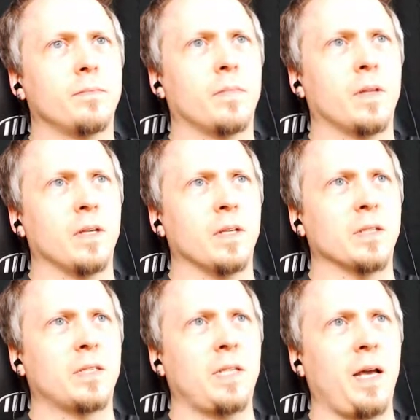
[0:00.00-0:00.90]

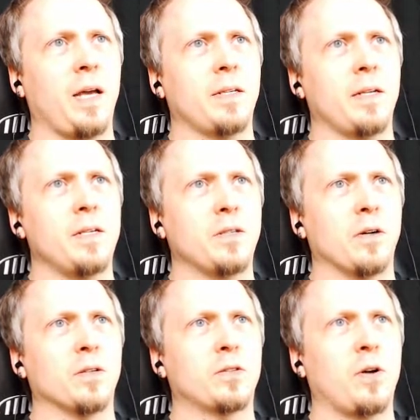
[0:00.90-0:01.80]
is set. He's
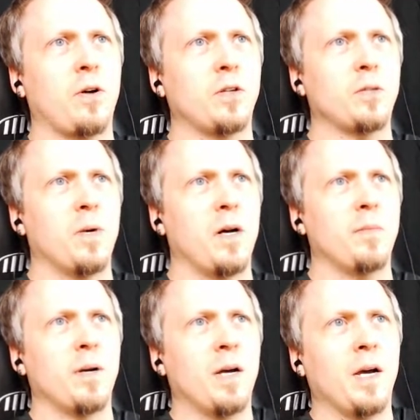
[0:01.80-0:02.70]
going to charge him up.
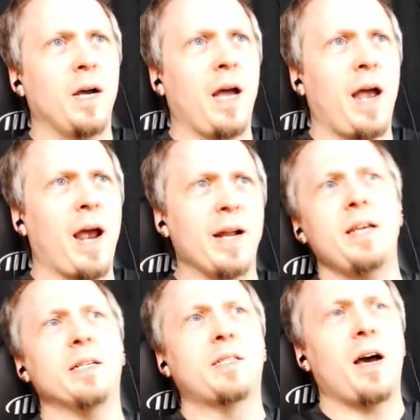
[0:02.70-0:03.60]
And
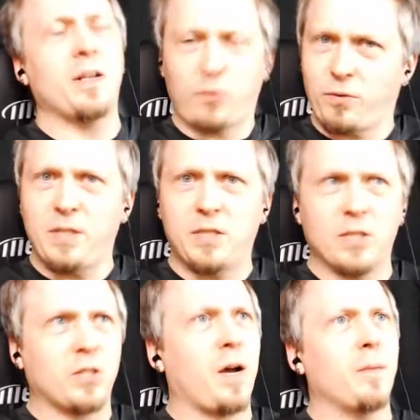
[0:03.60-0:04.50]
he has got trees to
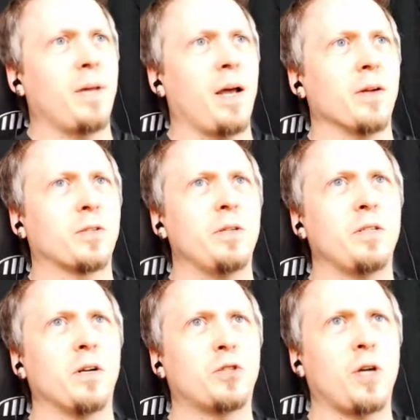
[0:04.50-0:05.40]
chop down. So he's
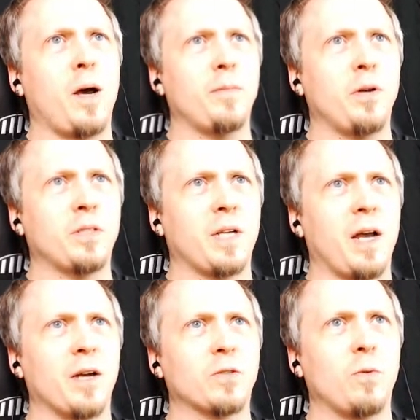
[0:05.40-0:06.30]
going to chop those
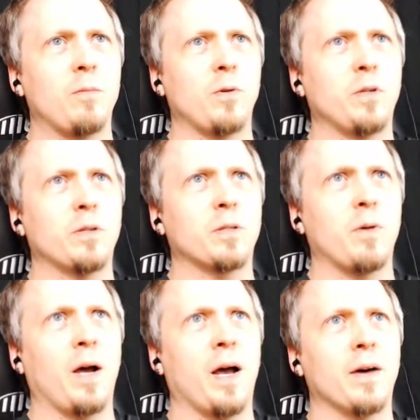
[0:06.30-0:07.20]
down. So what I'm going to do is I'm
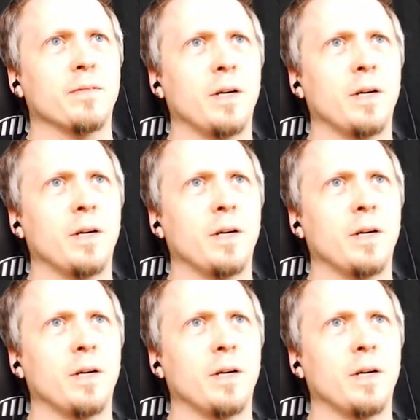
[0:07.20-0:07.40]
going to have